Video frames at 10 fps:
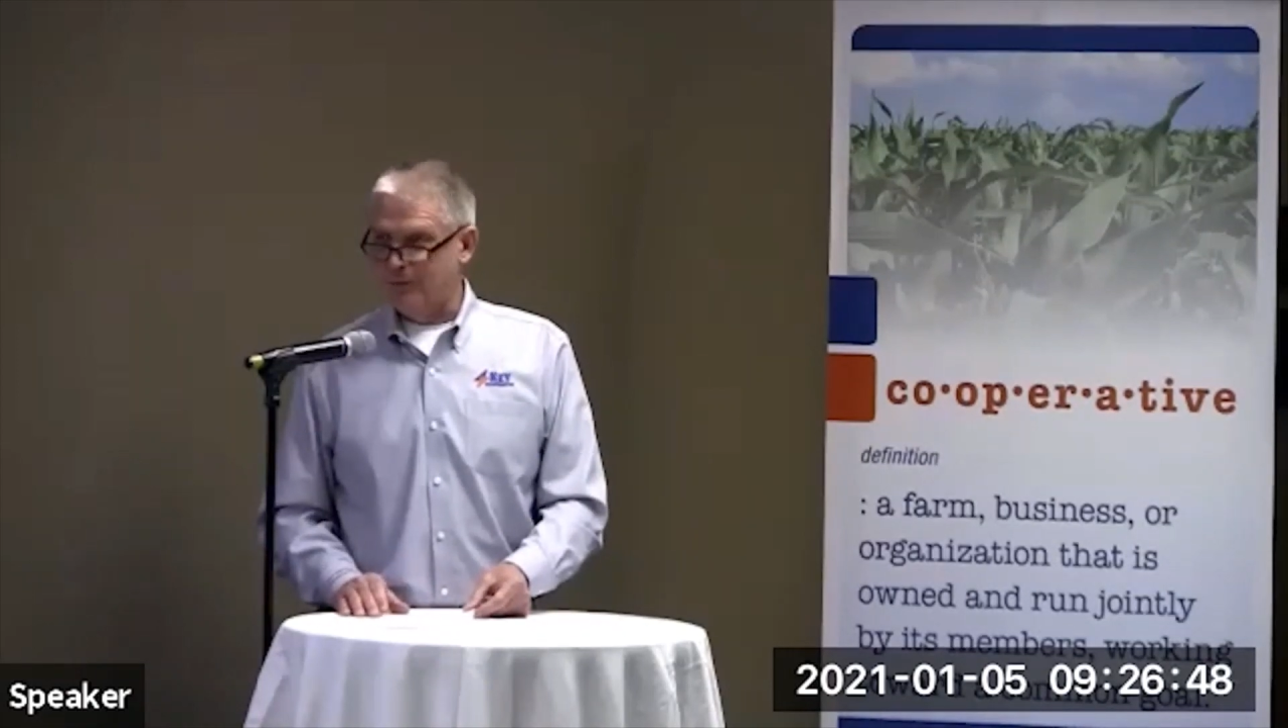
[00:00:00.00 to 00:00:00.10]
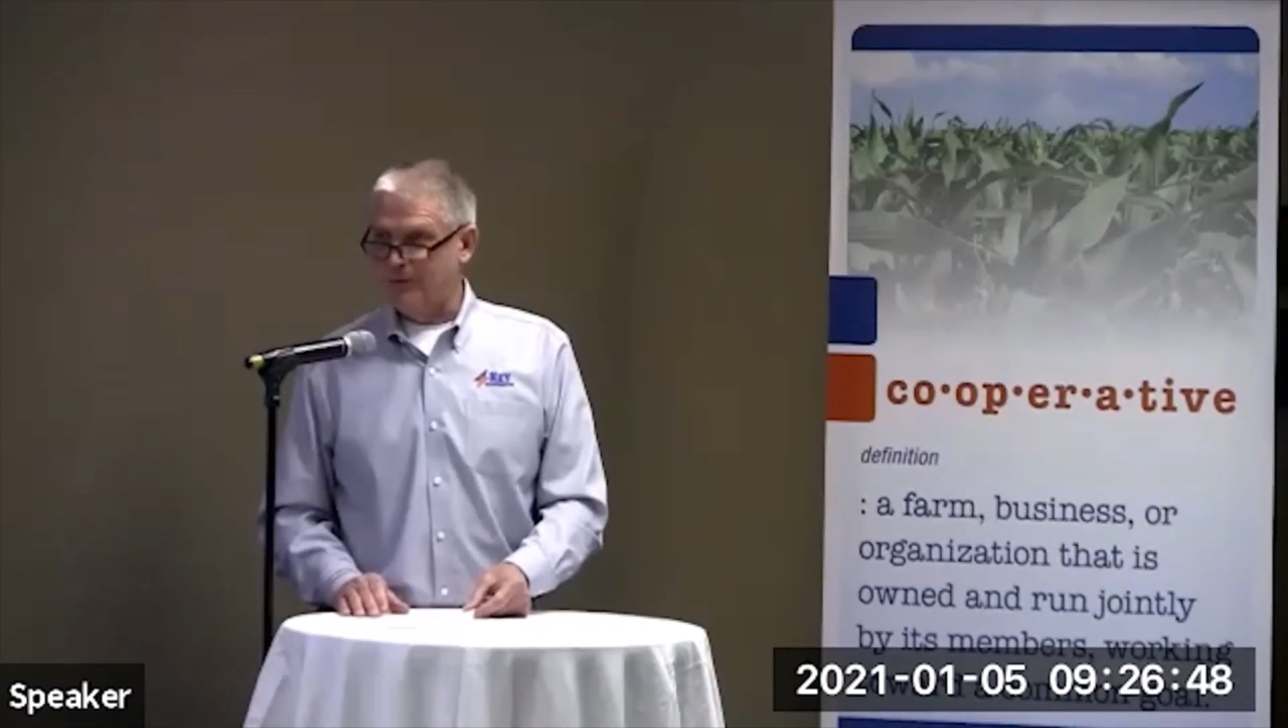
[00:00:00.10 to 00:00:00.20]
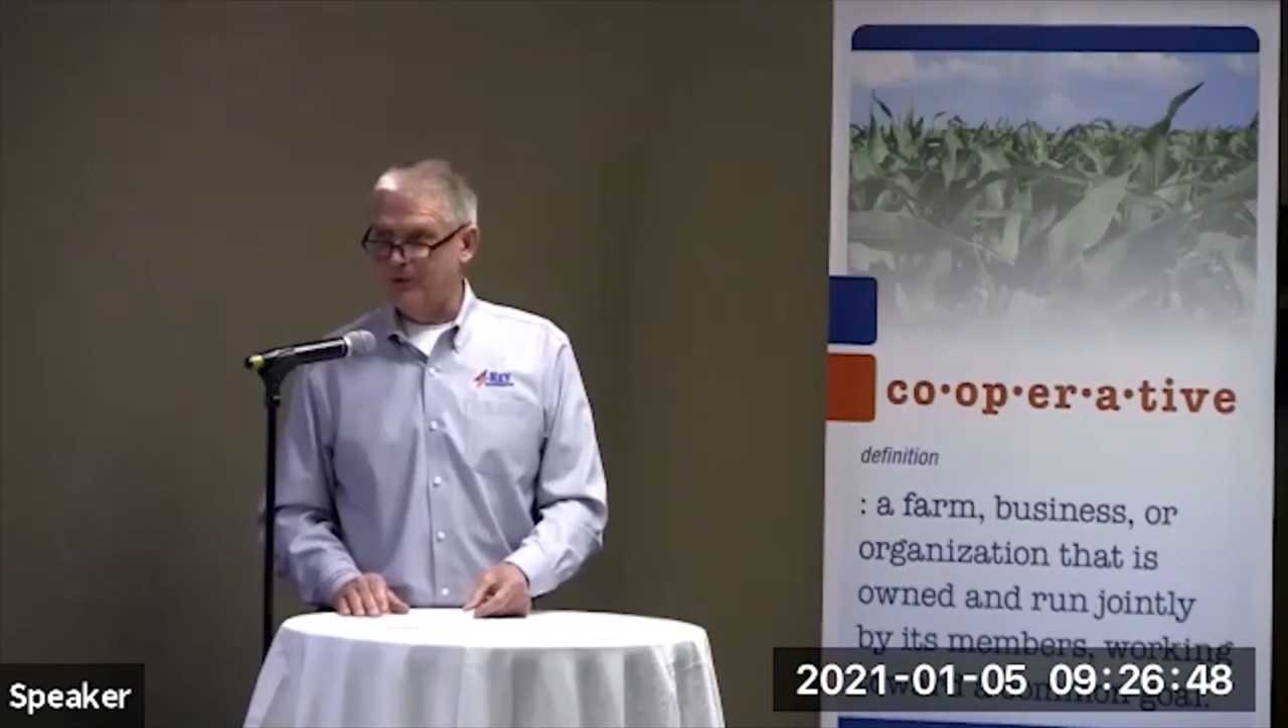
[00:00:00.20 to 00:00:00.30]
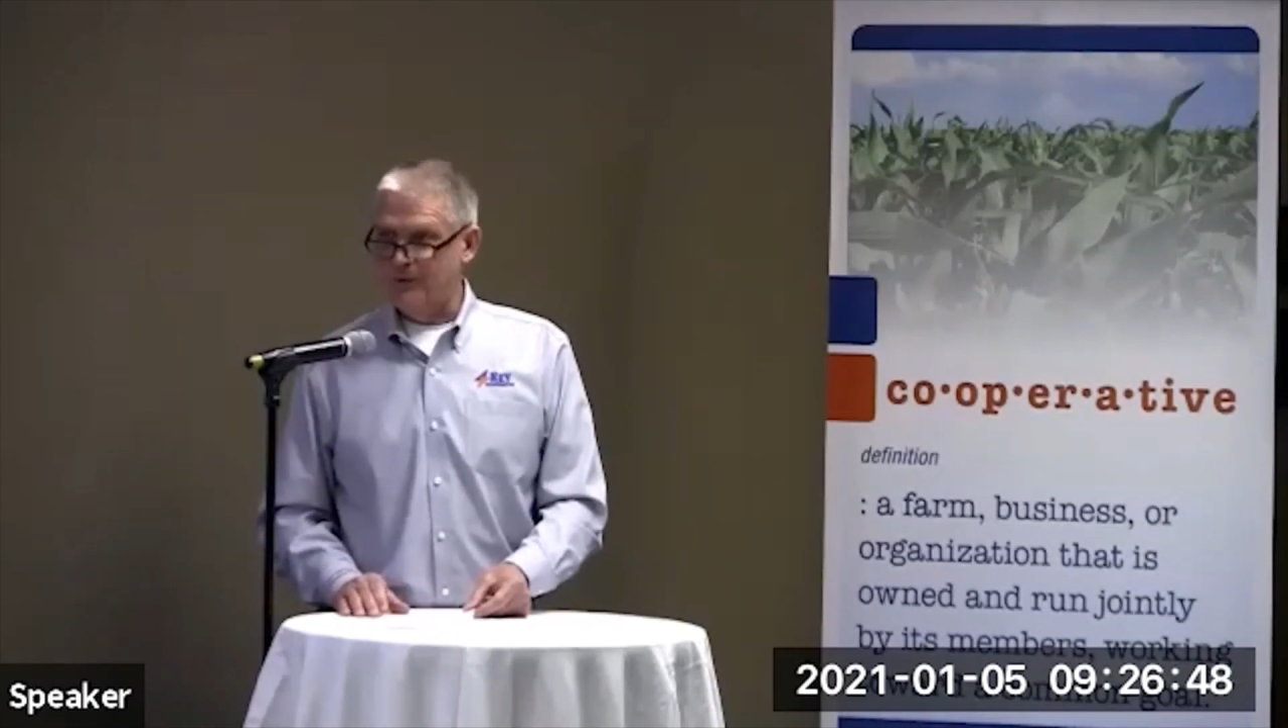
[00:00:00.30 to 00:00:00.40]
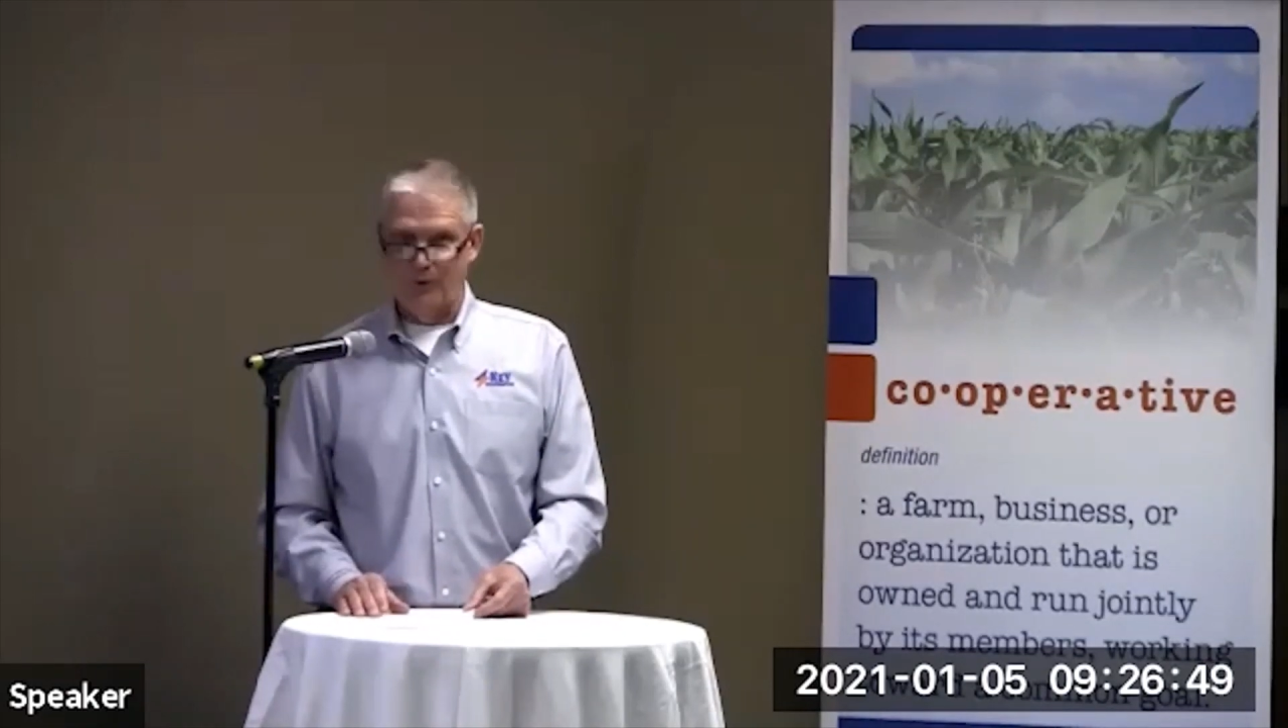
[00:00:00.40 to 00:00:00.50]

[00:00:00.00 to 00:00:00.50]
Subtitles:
flip to